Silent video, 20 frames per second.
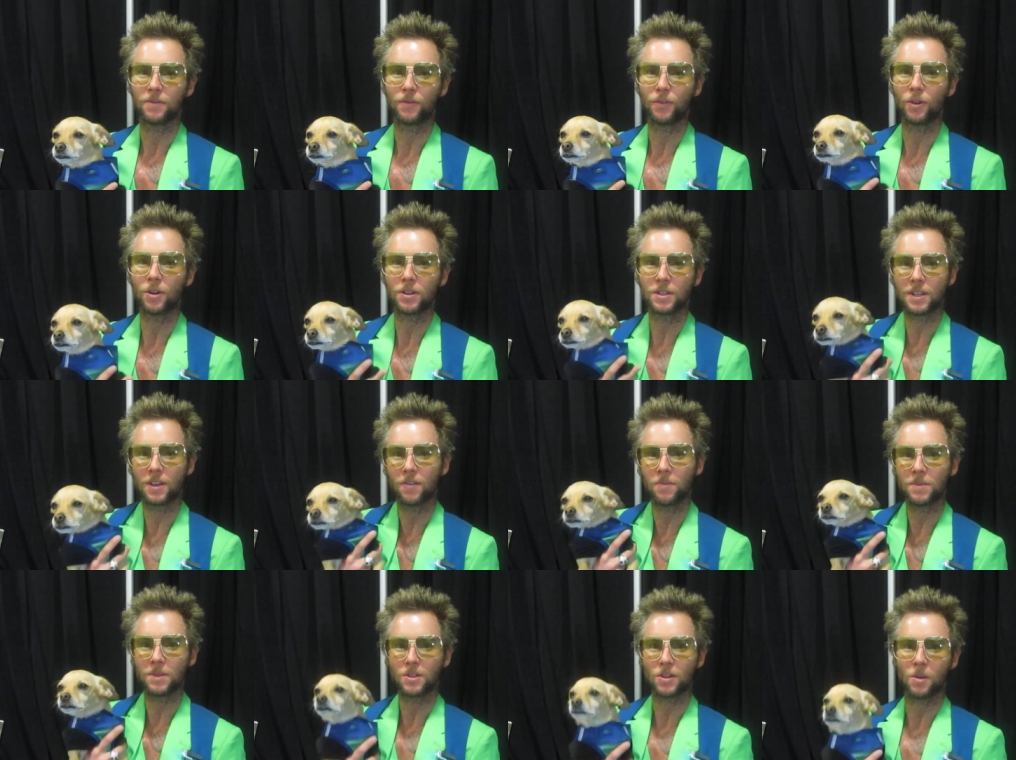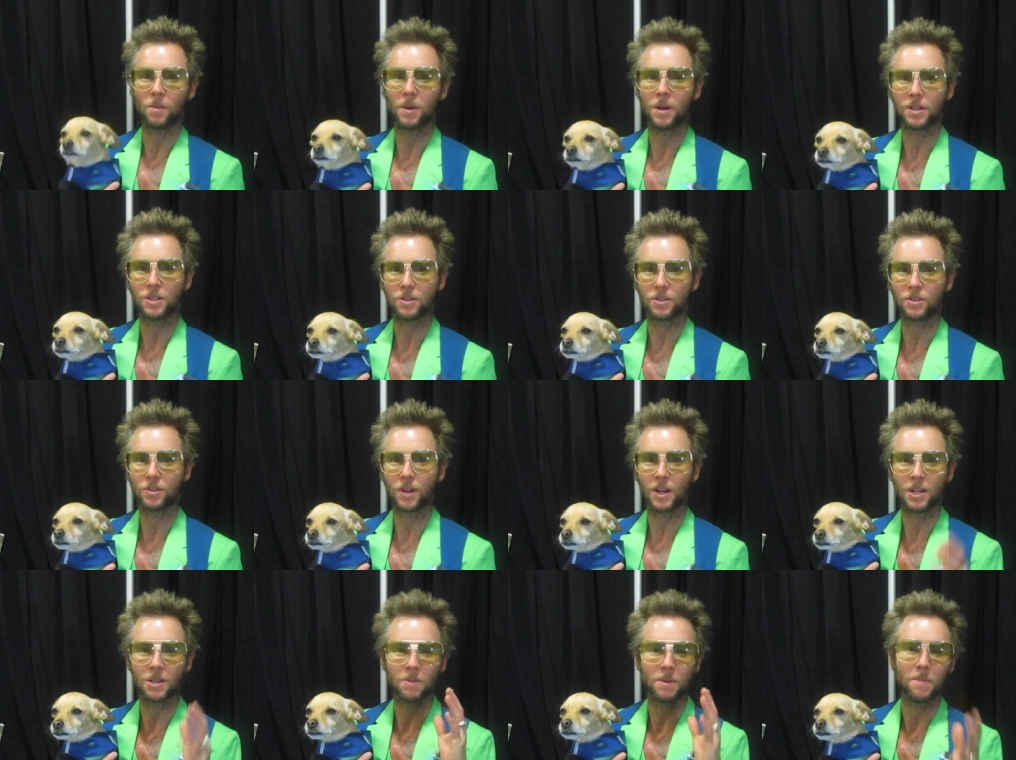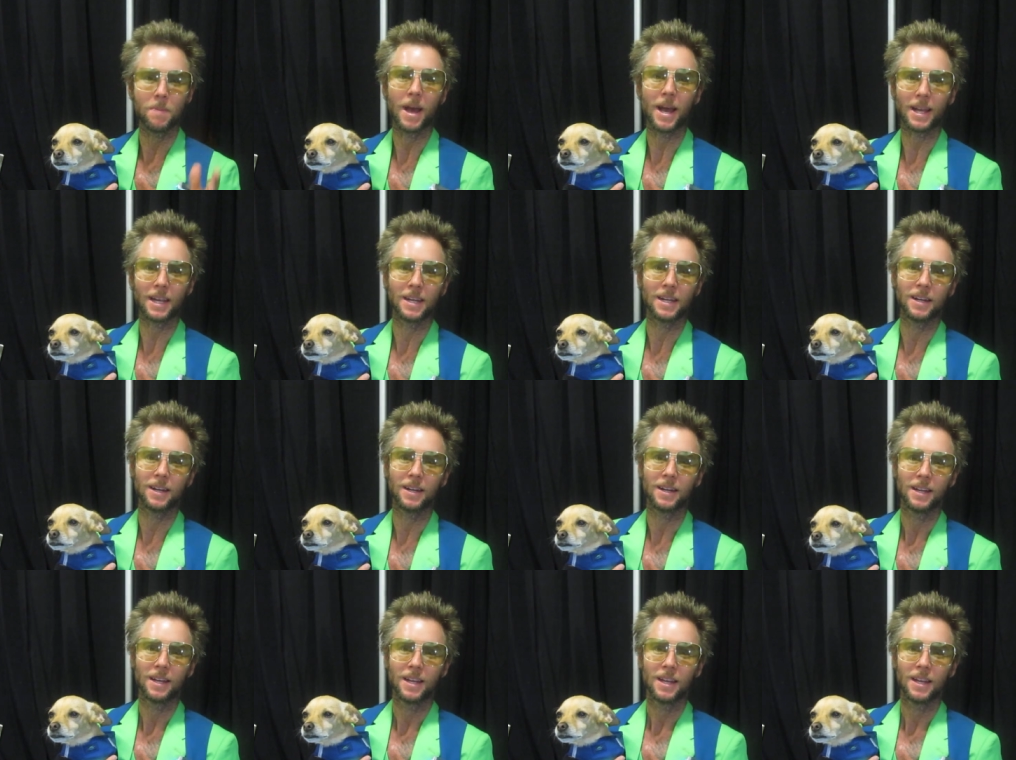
Florida's given me so much, so it's great to be back here.